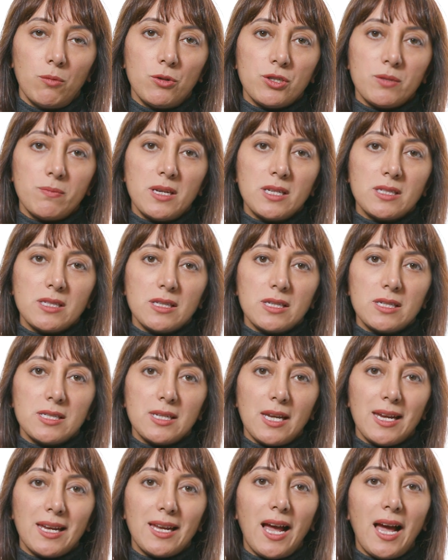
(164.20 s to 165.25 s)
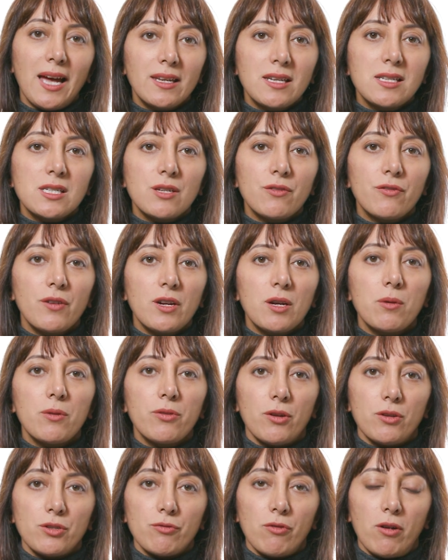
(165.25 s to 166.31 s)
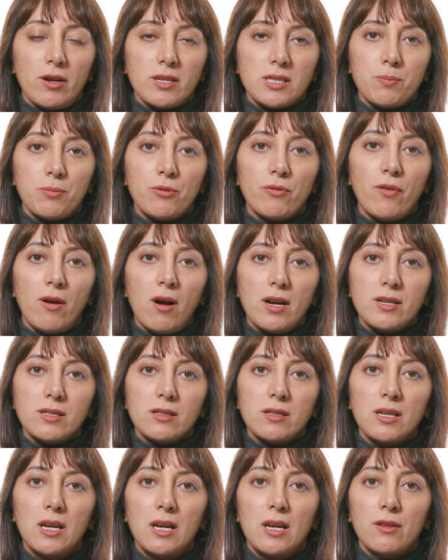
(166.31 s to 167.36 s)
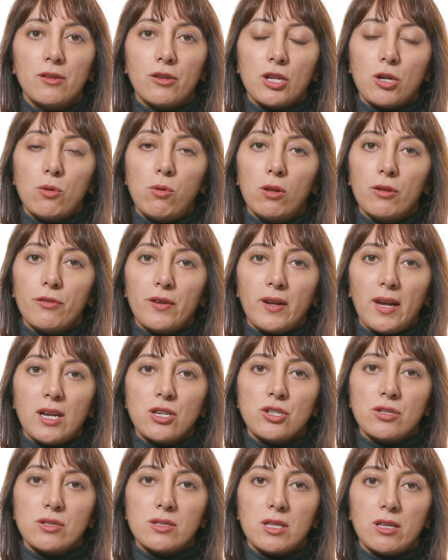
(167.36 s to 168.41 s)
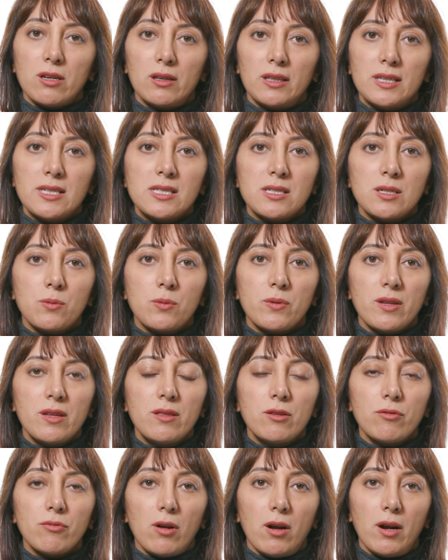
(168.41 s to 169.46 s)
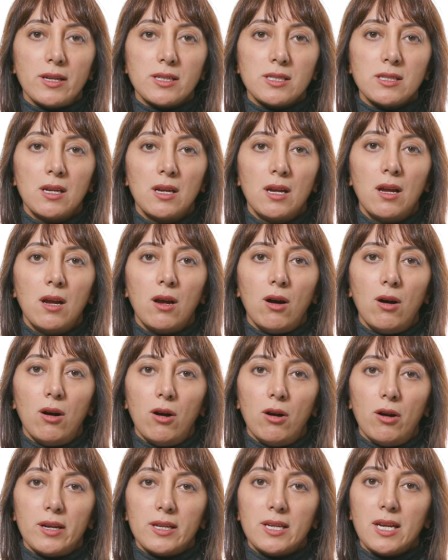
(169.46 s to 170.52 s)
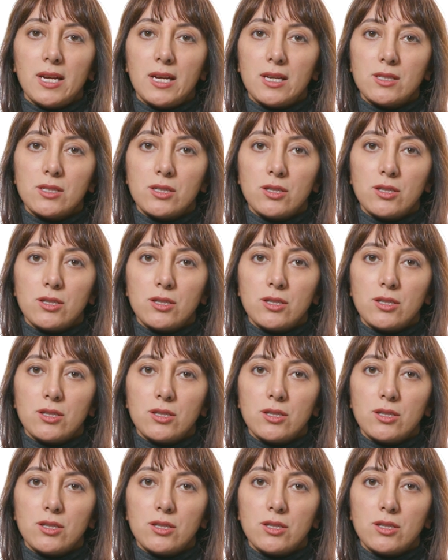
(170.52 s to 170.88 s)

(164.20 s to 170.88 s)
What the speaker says: which means that the state can interfere with those rights provided that the qualifications that are listed within the right are adhered